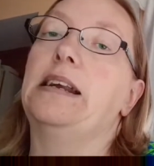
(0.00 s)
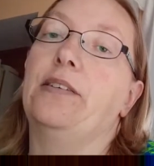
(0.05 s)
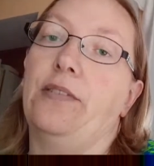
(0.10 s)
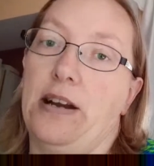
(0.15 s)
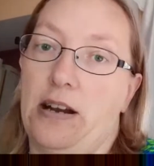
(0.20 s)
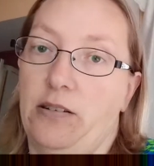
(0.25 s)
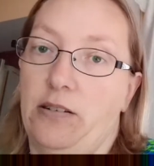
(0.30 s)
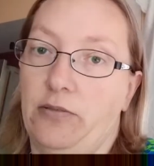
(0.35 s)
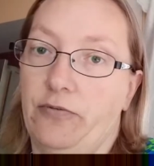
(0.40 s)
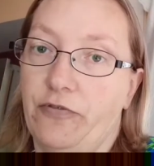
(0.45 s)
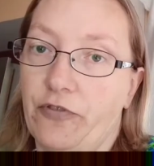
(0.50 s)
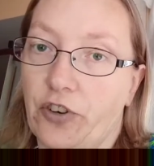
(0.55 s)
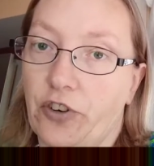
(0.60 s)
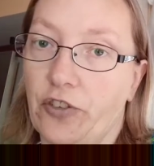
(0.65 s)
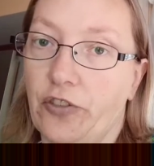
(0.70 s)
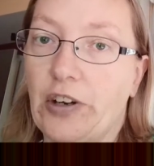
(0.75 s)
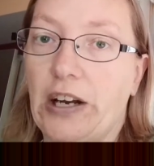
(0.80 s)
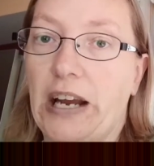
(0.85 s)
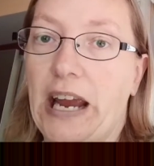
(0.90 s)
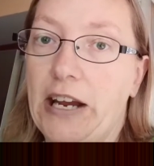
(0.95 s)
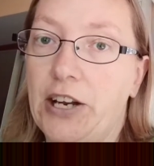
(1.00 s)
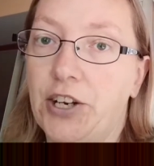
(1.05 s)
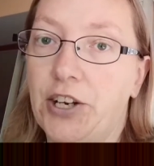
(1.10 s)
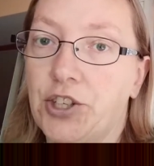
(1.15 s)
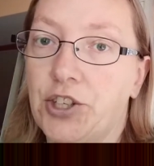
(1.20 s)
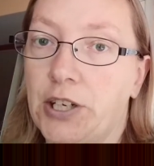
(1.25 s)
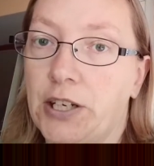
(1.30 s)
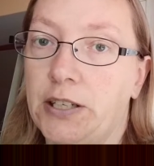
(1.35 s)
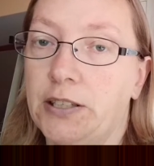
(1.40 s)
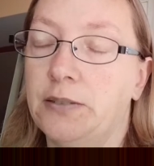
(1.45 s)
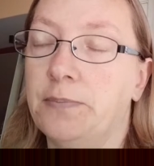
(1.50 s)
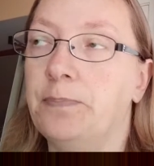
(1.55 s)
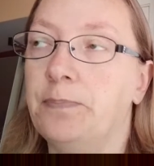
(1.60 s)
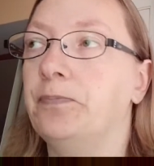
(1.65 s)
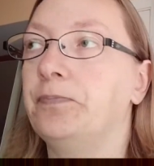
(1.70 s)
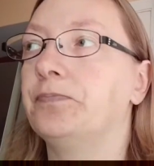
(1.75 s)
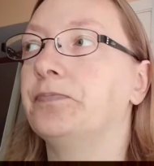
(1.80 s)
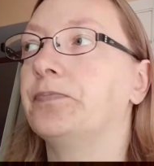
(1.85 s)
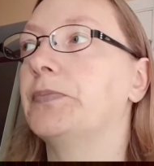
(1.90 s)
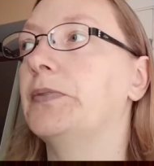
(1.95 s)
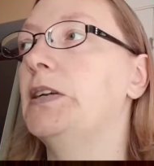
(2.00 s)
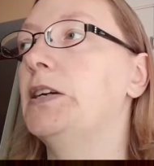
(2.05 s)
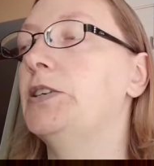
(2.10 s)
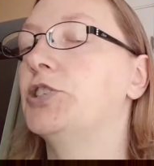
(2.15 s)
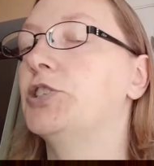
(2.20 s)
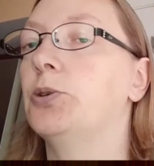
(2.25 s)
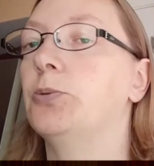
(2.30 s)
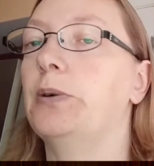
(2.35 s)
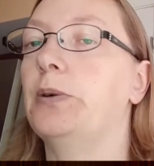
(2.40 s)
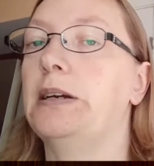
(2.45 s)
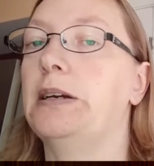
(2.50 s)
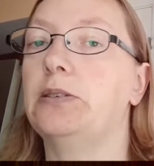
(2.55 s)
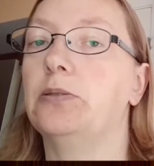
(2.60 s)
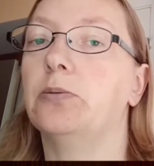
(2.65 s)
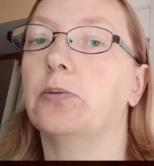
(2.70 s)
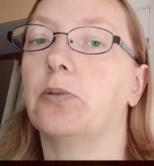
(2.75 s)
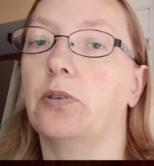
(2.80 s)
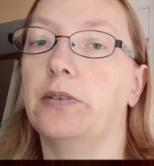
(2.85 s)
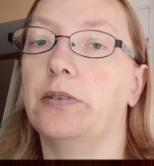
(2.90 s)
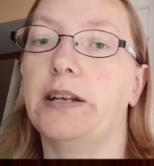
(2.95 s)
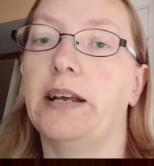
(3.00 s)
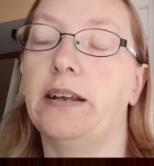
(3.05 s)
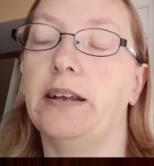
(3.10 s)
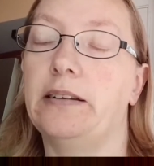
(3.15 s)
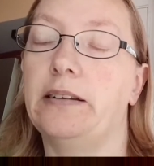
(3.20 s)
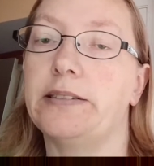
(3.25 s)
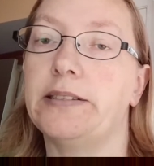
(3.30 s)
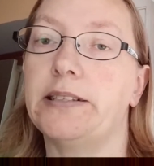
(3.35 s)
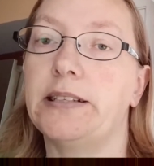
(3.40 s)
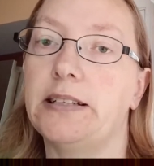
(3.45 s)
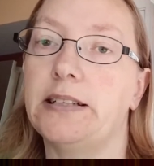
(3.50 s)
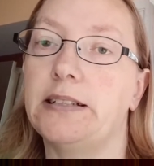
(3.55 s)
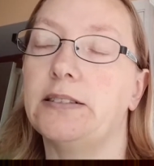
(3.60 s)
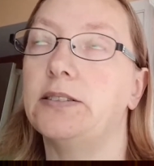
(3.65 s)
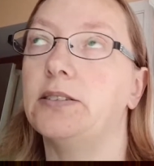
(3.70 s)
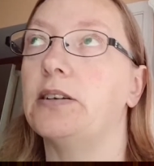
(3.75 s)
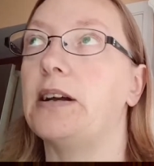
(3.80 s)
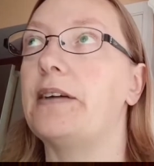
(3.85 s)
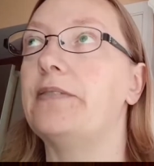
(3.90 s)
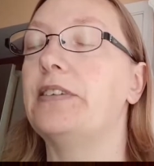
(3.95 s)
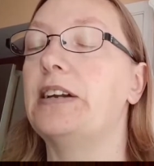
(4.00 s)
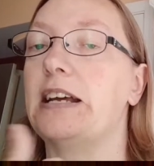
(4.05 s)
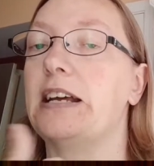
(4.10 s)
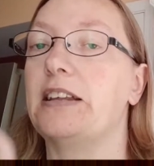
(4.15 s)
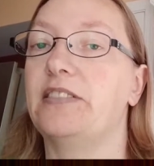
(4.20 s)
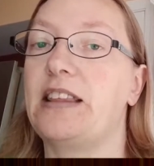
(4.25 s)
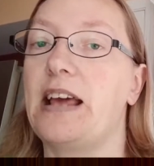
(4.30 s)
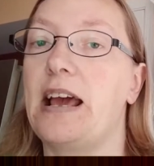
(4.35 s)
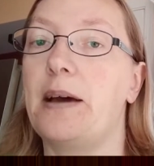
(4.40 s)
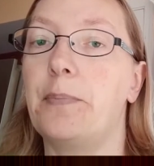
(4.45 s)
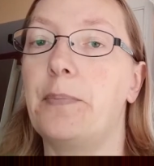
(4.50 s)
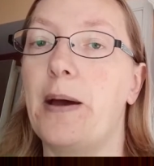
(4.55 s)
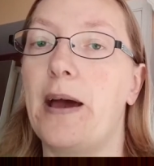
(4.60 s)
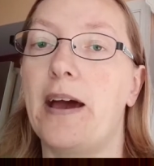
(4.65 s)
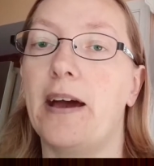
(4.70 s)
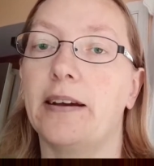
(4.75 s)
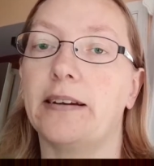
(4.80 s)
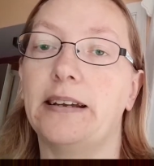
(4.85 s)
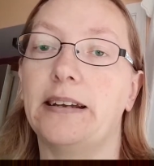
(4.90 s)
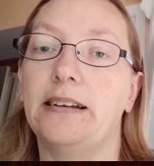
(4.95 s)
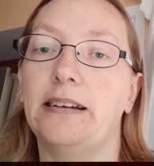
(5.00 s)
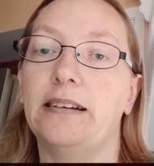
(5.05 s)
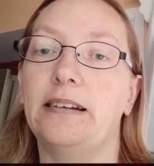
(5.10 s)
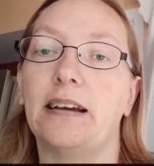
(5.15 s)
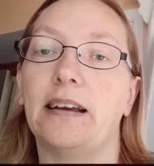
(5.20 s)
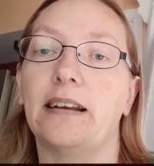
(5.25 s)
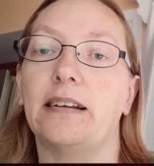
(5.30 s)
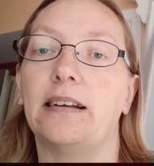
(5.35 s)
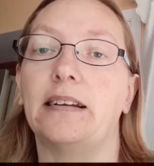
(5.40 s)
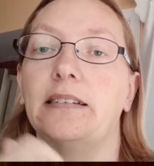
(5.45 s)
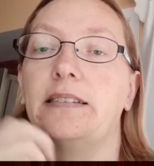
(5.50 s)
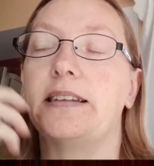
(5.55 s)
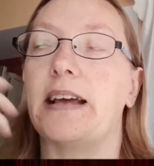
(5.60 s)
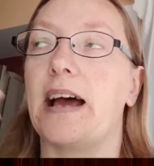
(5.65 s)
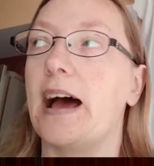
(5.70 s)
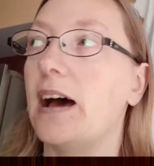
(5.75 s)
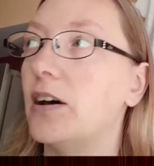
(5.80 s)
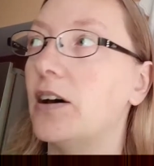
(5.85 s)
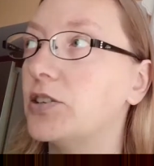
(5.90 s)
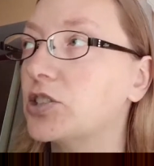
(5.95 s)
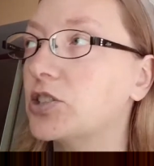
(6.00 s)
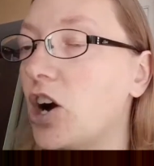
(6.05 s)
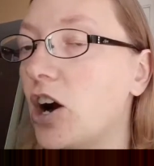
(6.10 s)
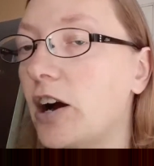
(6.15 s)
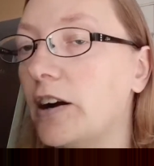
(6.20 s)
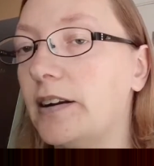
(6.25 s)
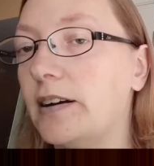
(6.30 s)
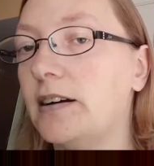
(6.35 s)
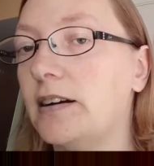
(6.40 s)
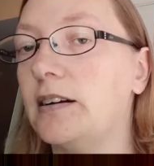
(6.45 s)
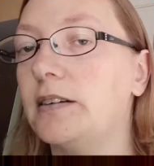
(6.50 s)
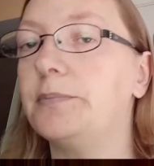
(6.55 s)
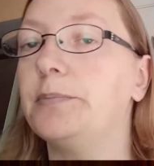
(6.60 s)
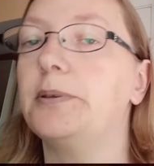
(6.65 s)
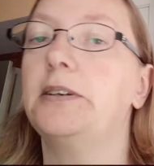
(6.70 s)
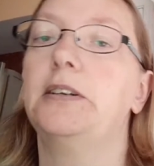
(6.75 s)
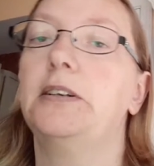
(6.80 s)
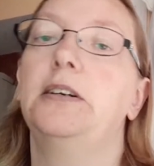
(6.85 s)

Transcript: around for vacation in 2 weeks. We're going to Tennessee, so I have to get that packing, got to get the house caught up.